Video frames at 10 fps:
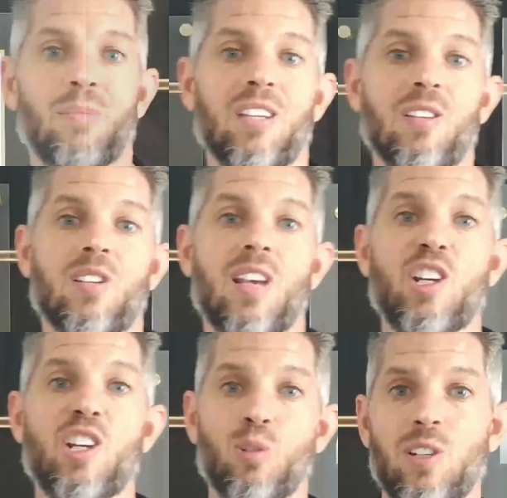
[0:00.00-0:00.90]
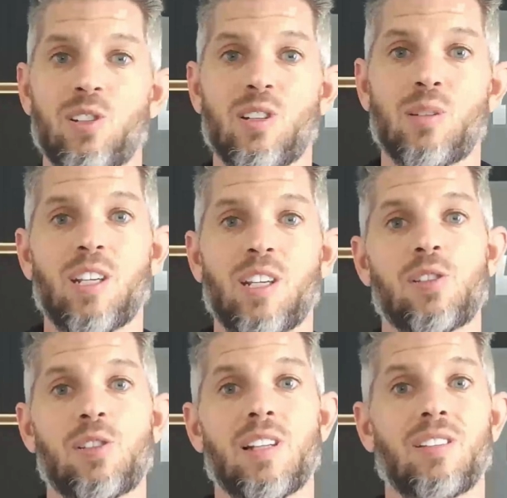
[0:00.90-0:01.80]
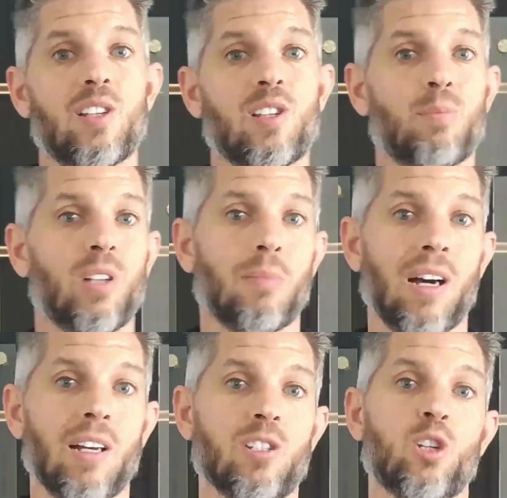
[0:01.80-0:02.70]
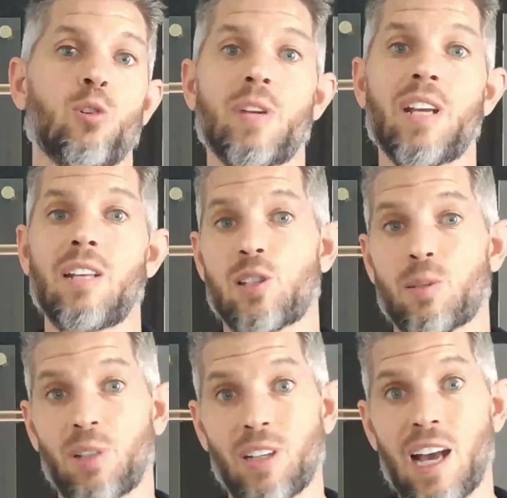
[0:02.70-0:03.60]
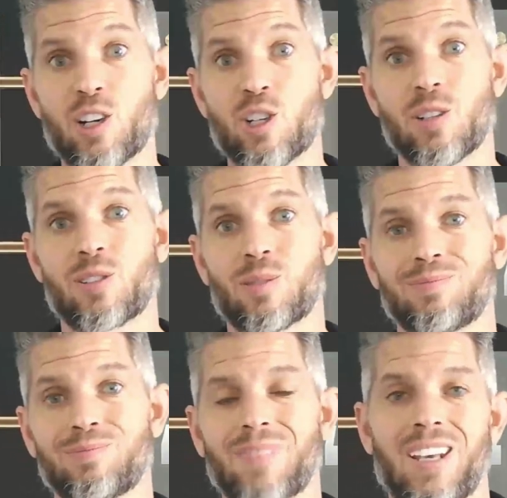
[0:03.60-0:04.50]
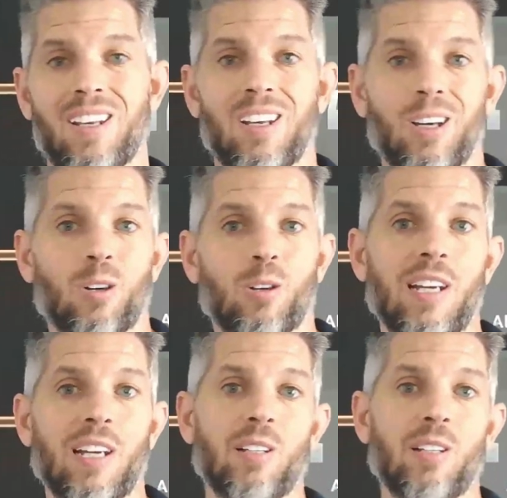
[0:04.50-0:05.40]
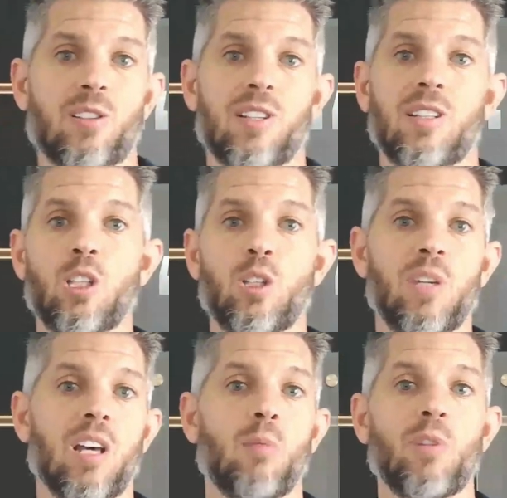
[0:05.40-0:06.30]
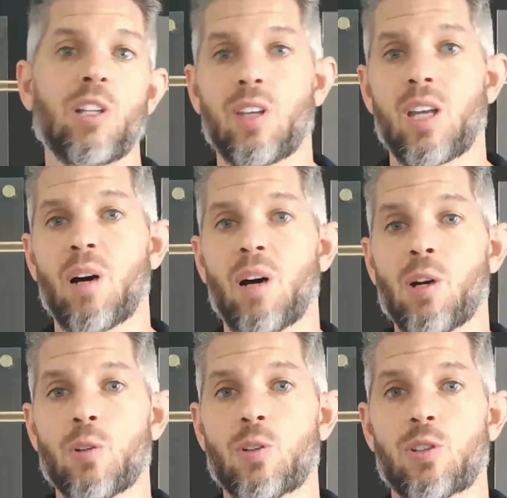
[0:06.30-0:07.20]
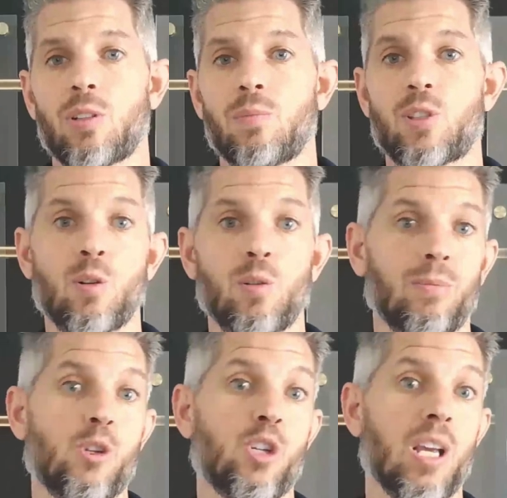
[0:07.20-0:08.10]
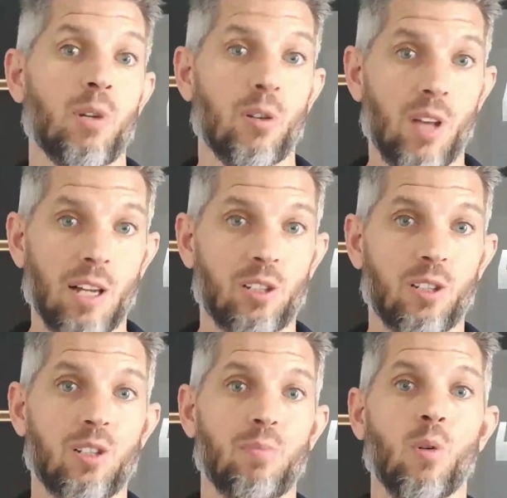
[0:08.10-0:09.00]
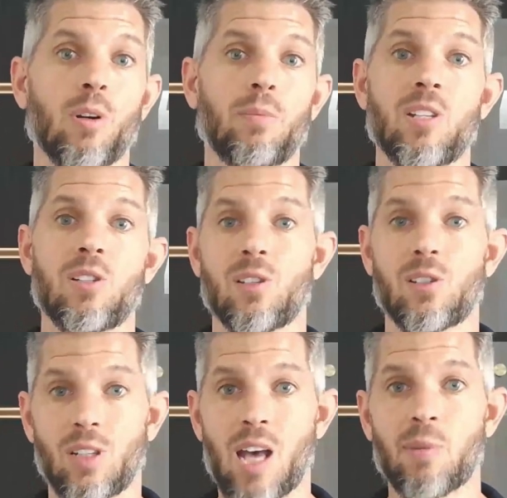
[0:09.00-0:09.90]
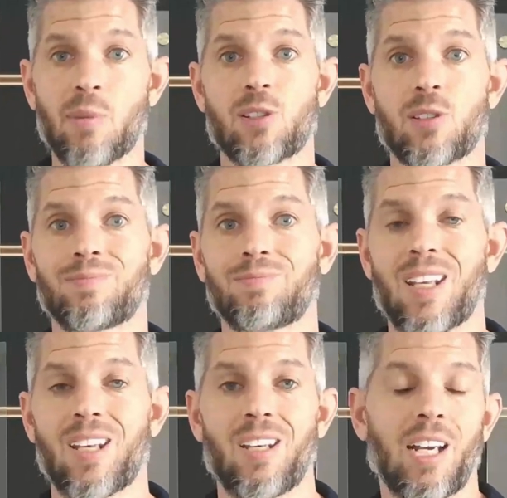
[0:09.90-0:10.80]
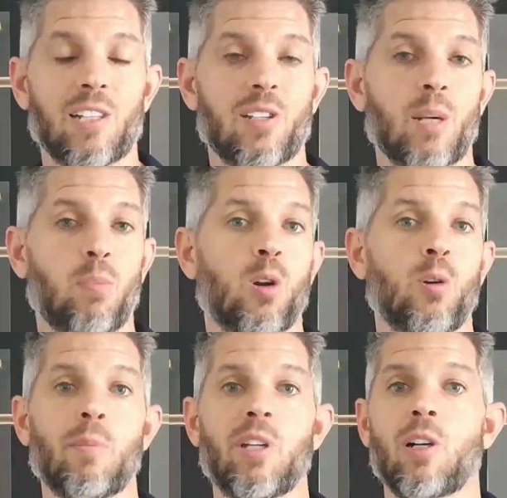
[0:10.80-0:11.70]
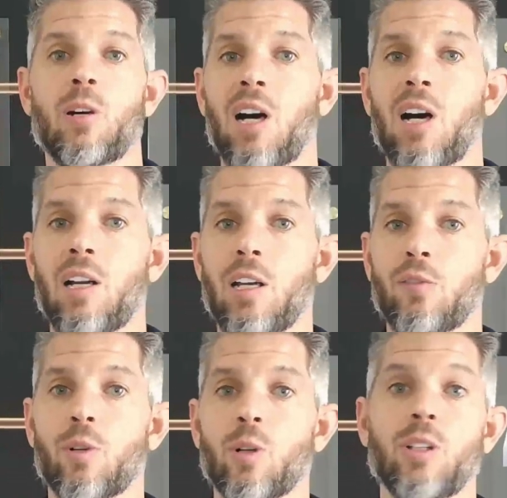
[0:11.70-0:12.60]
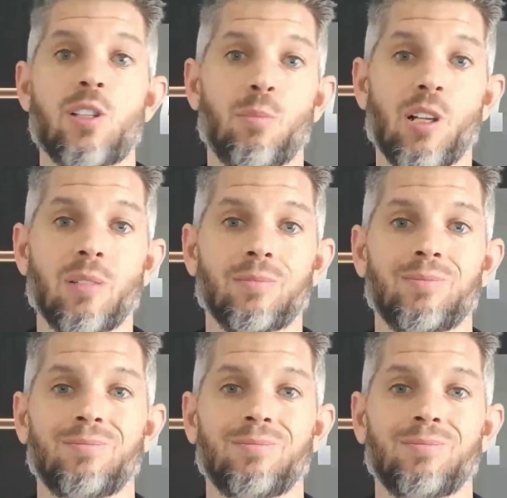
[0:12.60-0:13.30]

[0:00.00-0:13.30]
because ancient wisdom teaches that disciplined minds create disciplined actions. Earl Nightingale said that you become what you think about most. So shape your thoughts to support consistent habits. It's like programming your mind for discipline.